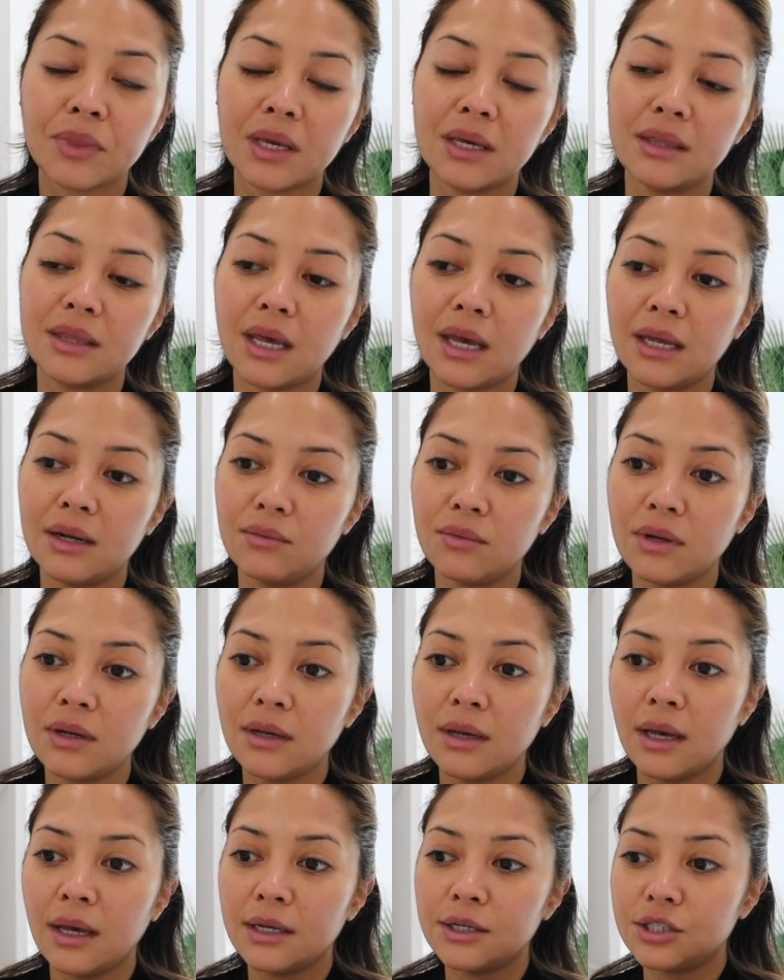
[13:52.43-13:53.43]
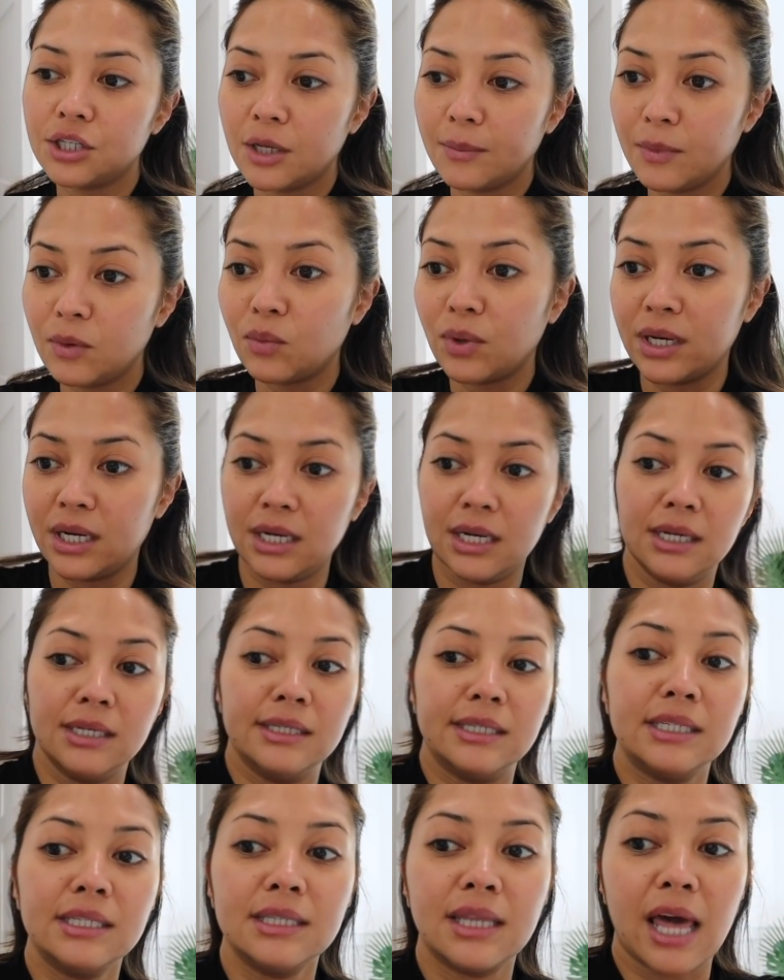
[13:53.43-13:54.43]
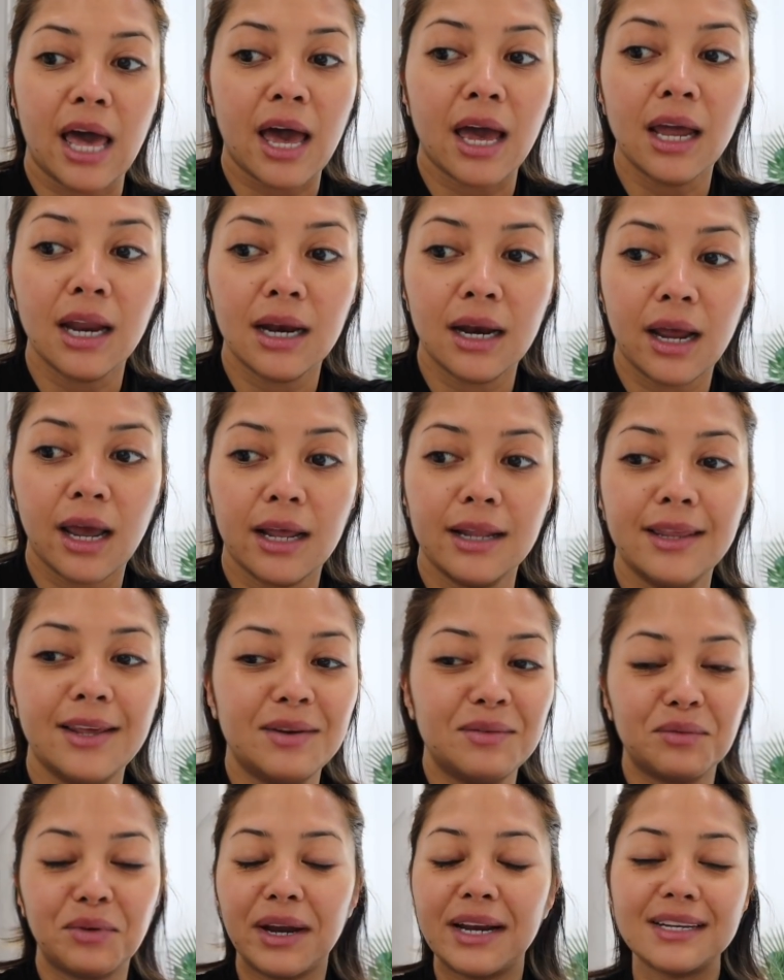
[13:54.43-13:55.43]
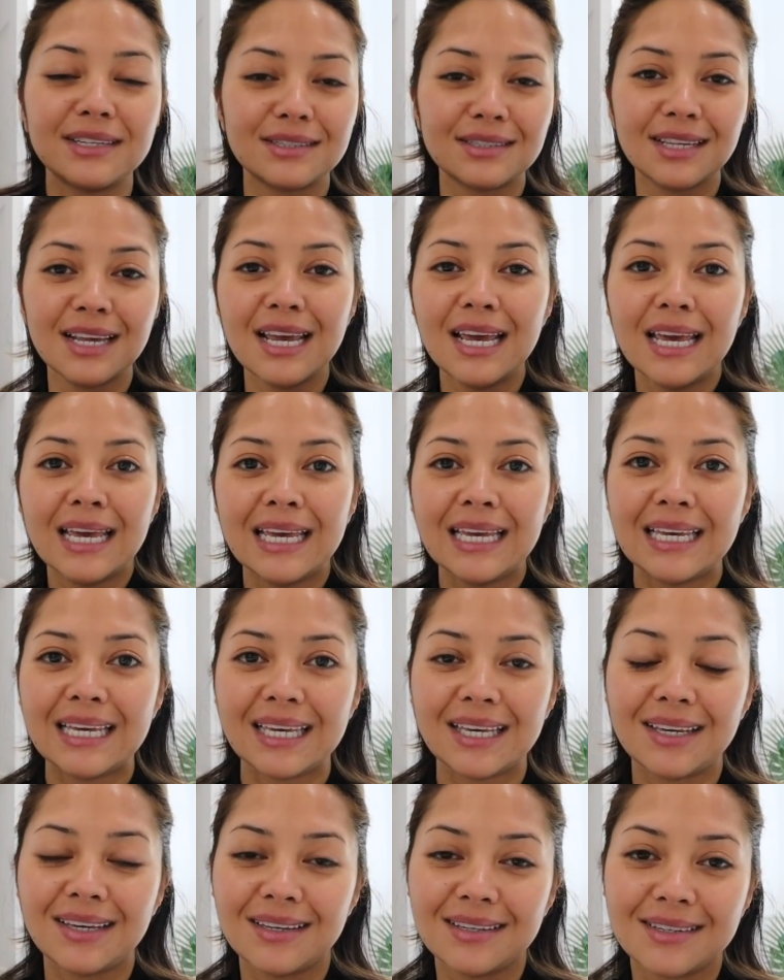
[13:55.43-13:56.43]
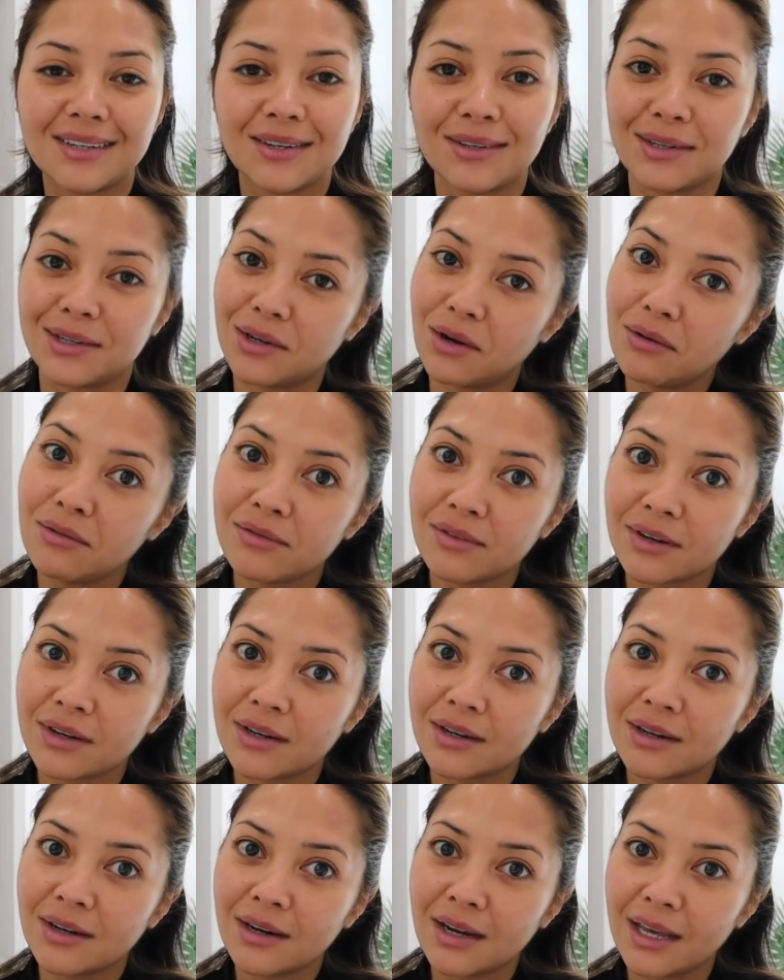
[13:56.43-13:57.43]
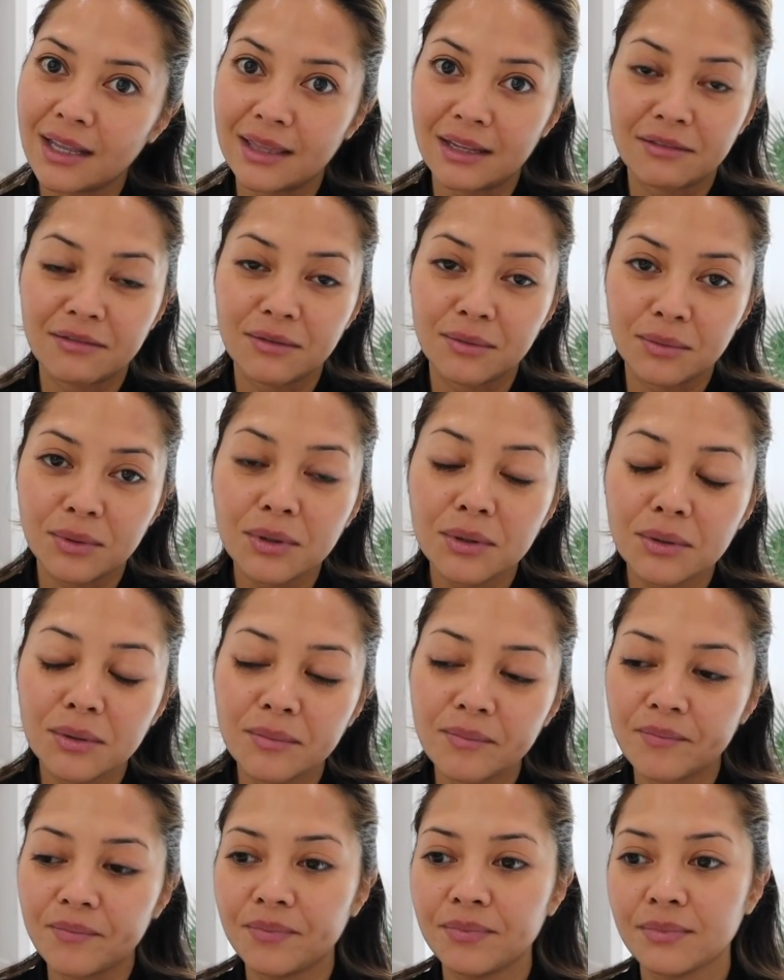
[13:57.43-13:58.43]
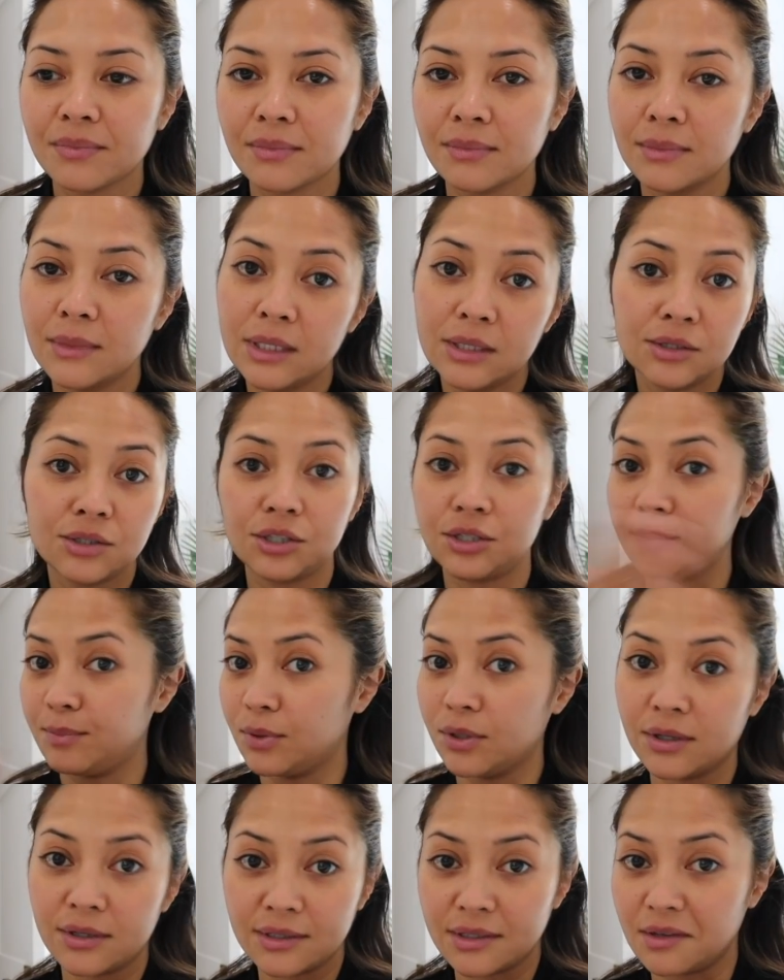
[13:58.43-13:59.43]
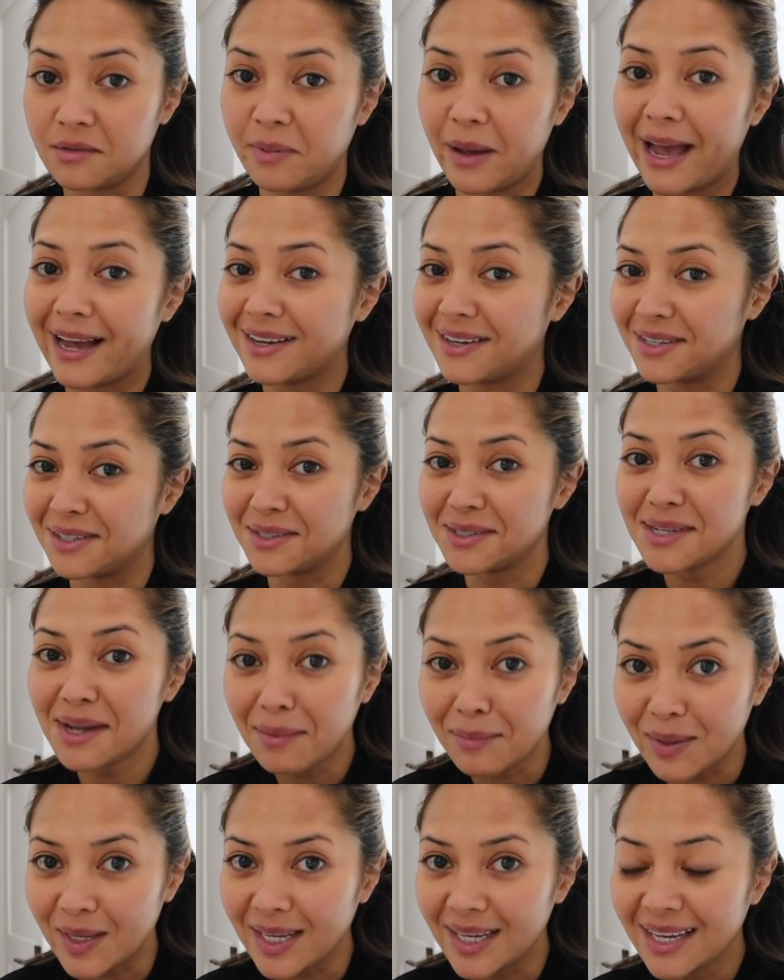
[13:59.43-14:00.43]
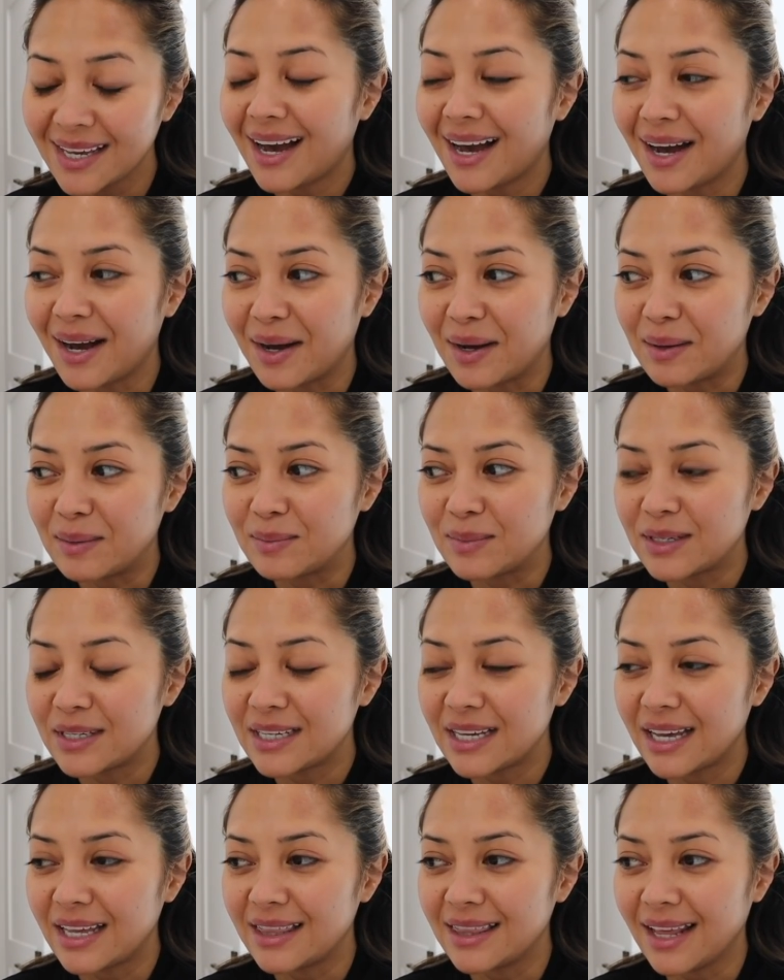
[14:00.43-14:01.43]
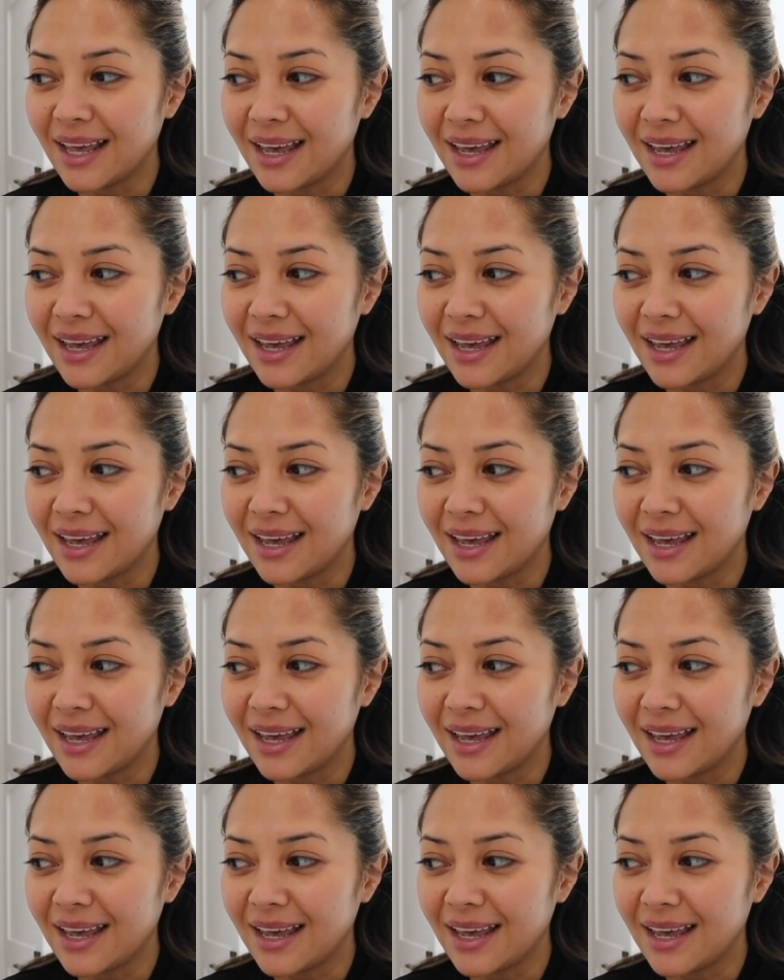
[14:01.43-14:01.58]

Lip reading: And then Jamie went in and did that. And then right as he turned her over and left the room, she put herself back on her tummy. And